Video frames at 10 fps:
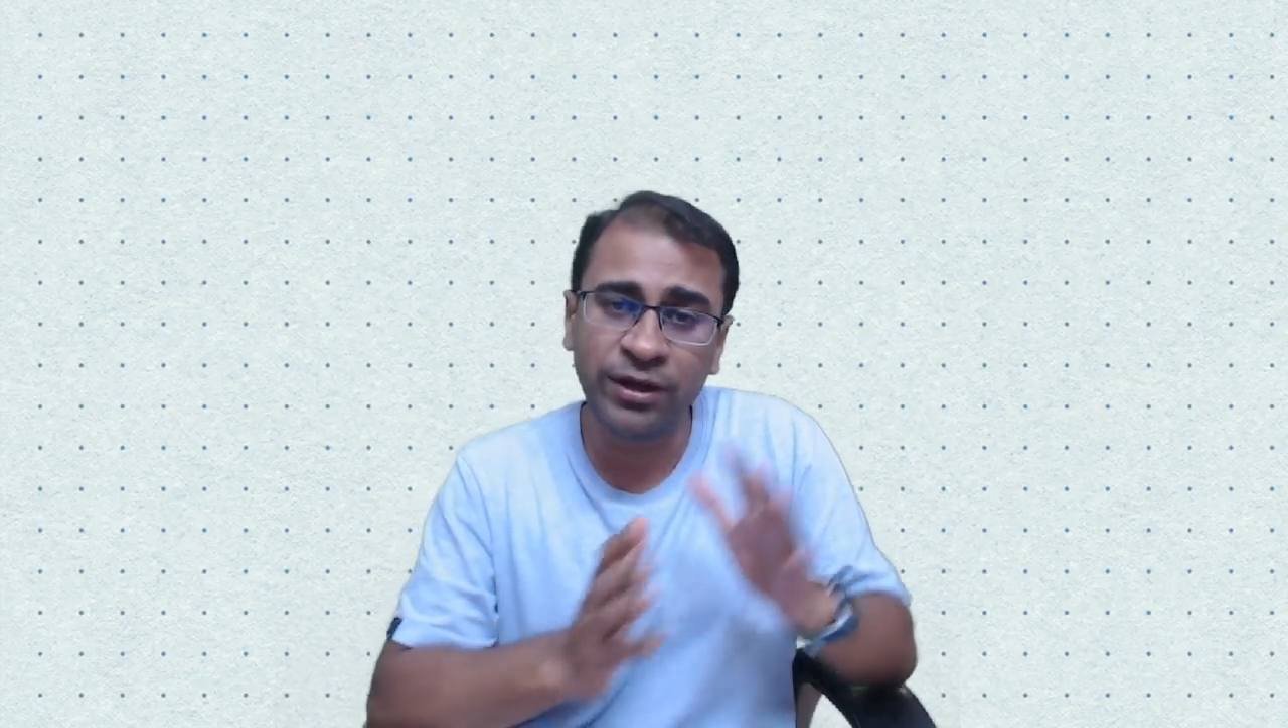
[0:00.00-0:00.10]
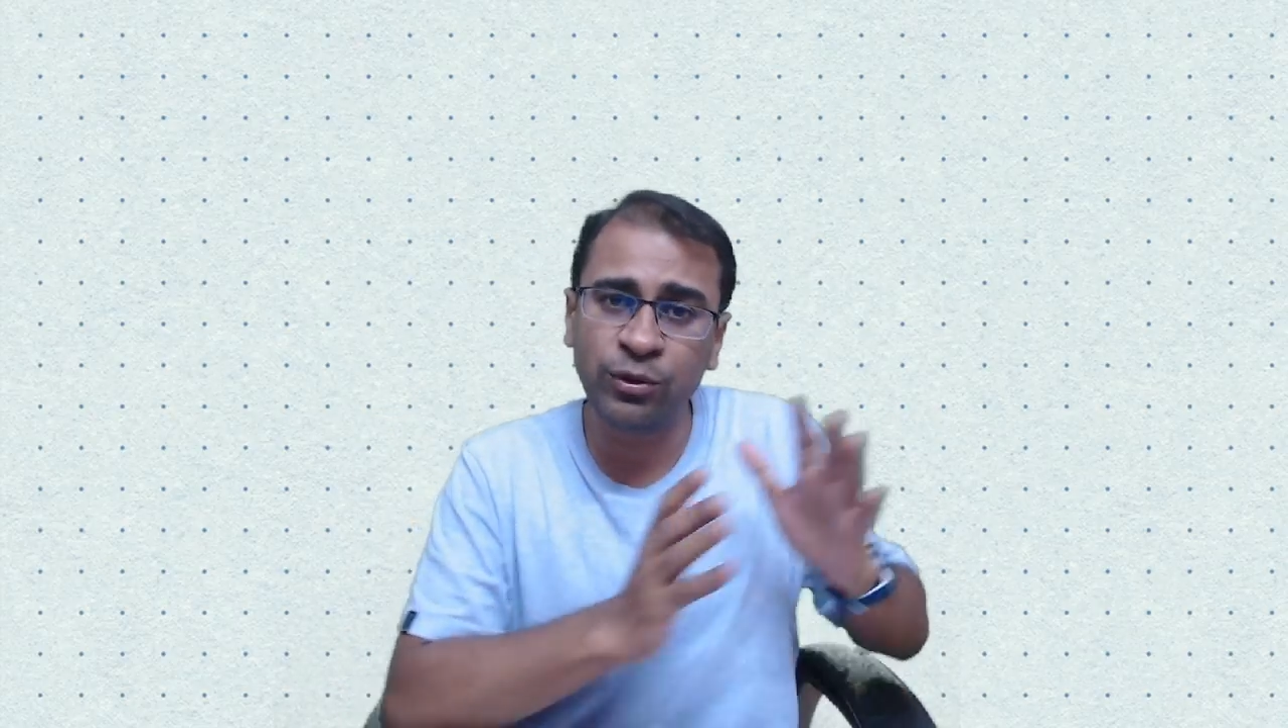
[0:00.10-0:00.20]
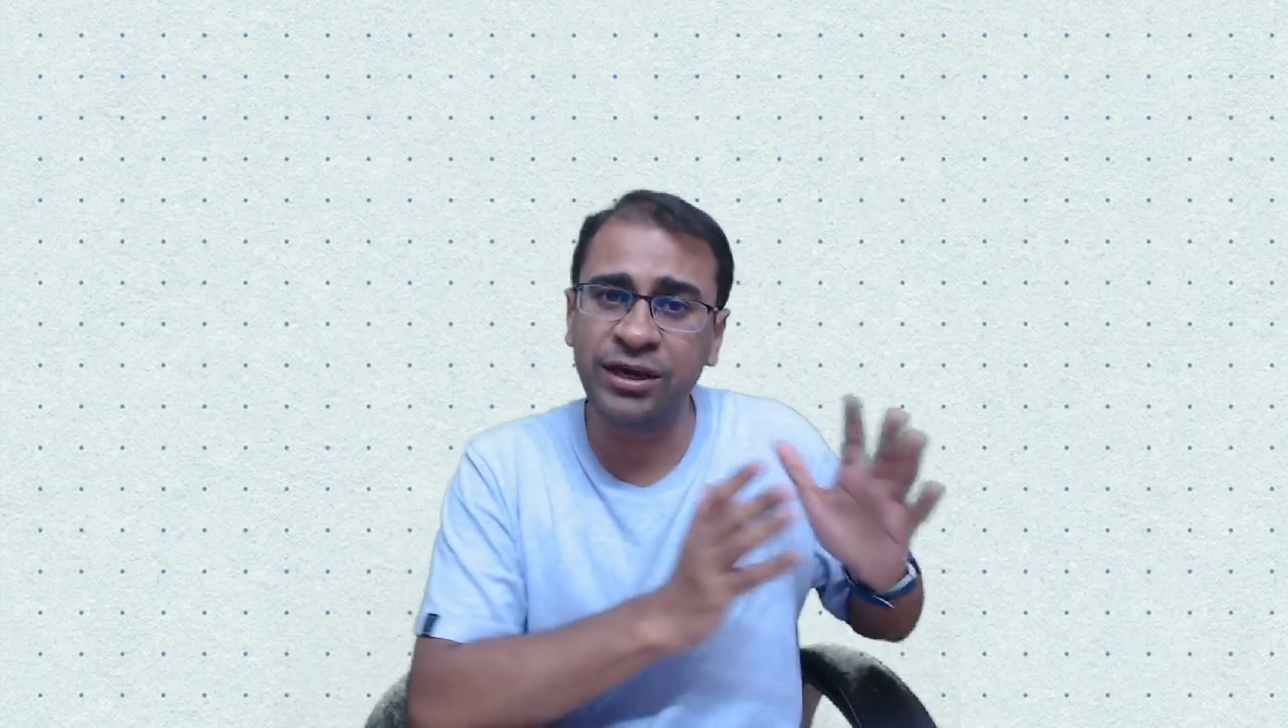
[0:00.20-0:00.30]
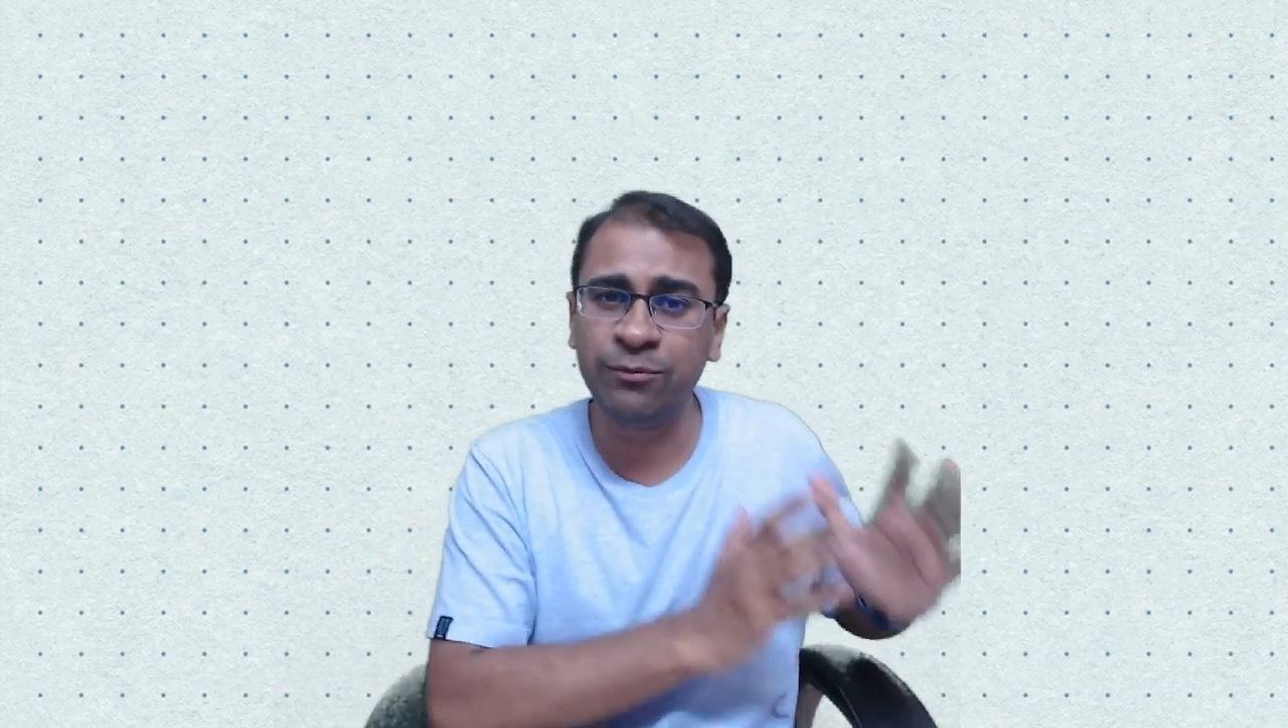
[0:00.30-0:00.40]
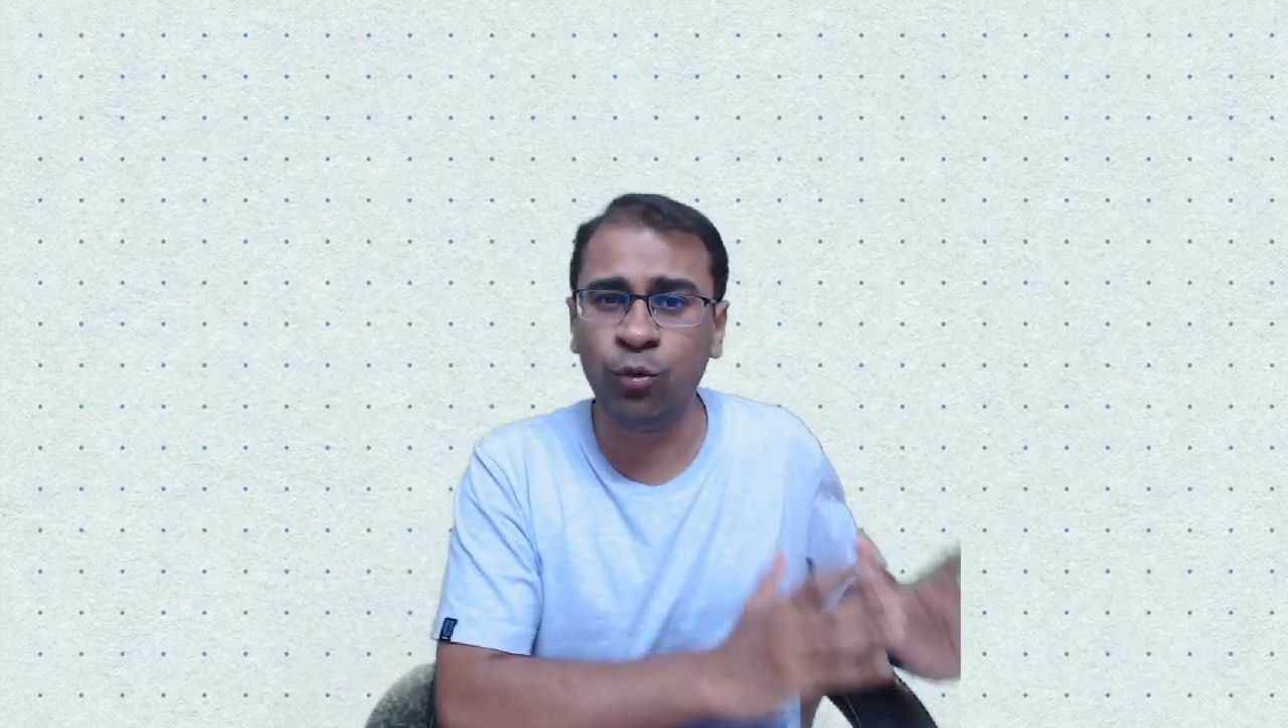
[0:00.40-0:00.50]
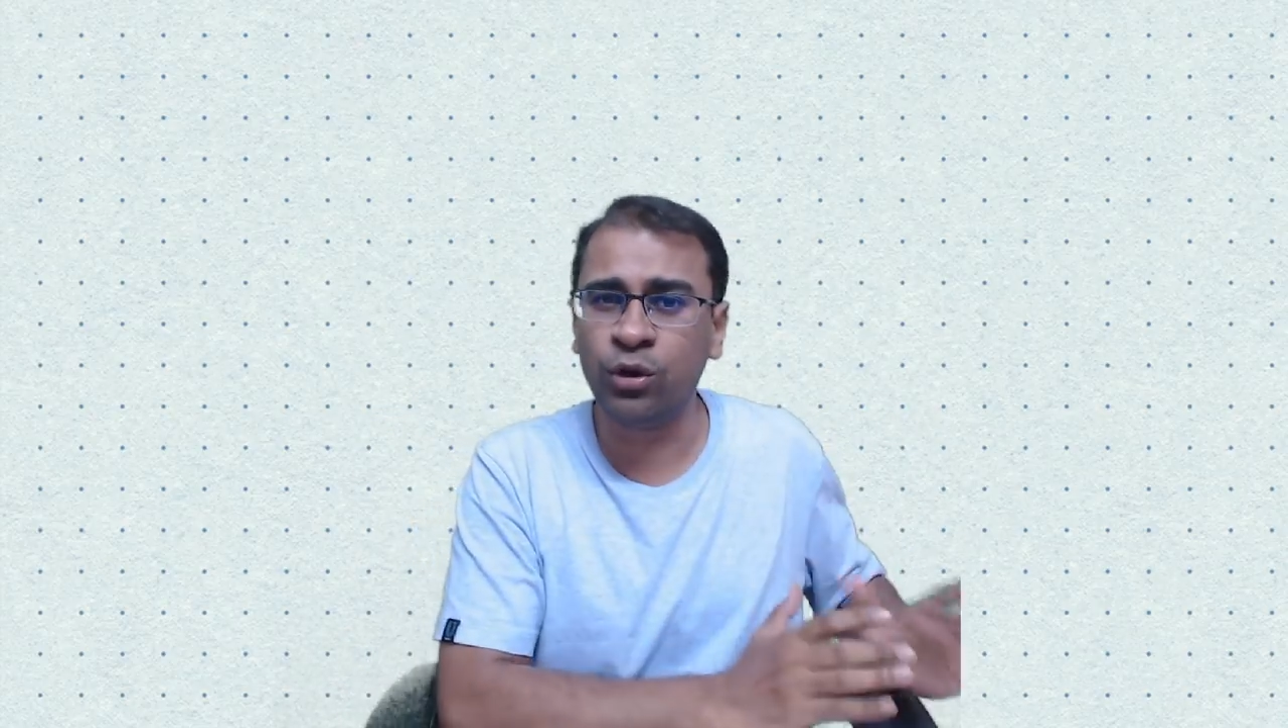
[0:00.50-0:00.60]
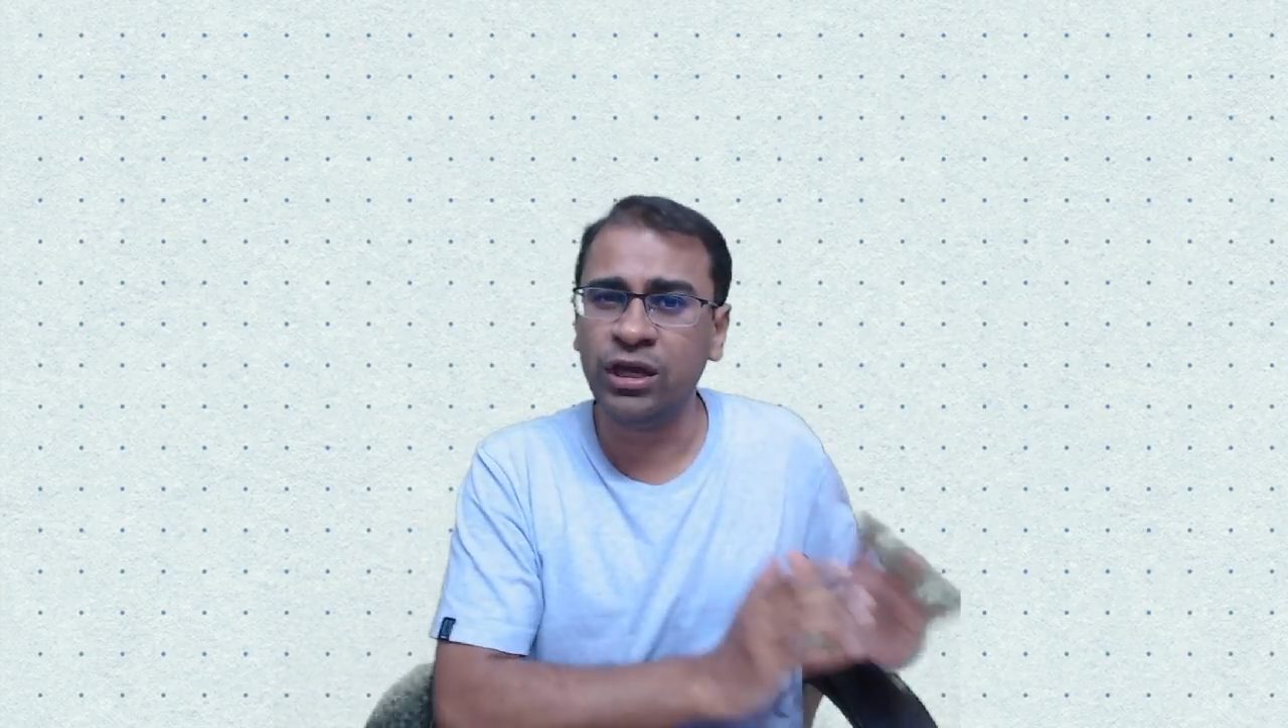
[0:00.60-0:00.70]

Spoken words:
eat more,